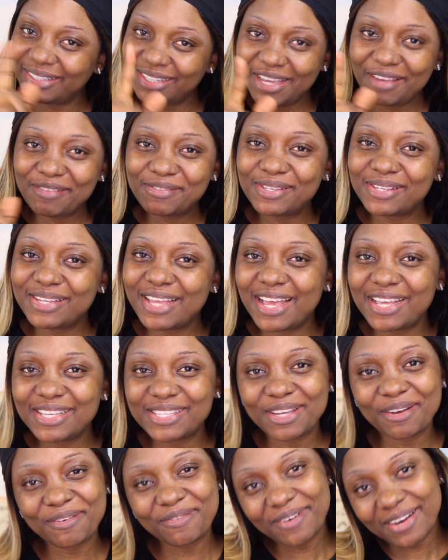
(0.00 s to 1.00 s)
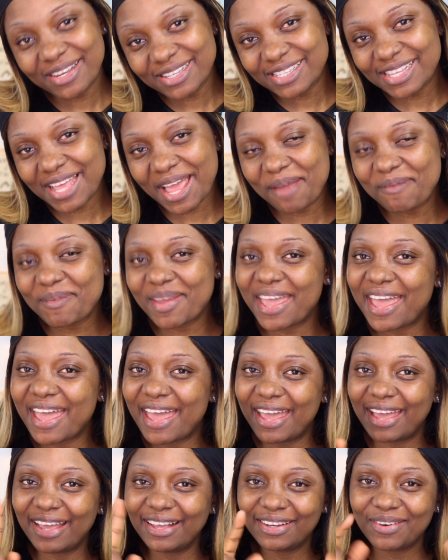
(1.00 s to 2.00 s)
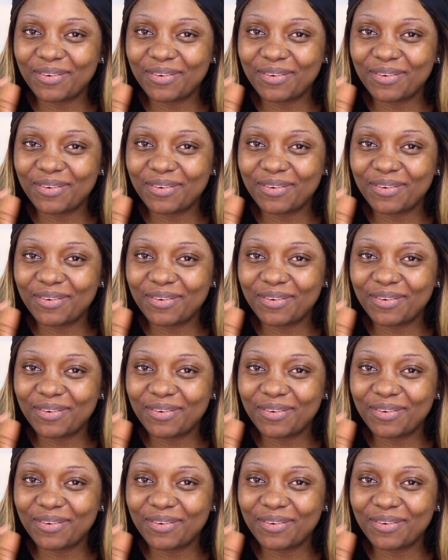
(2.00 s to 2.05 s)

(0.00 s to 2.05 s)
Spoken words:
If today is your first time here,